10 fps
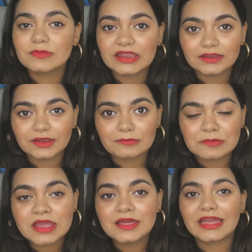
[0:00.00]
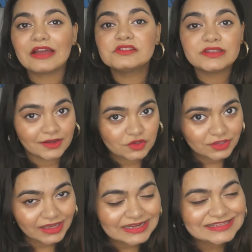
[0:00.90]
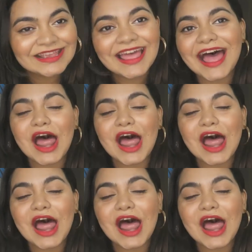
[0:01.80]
medium they have 10 shades,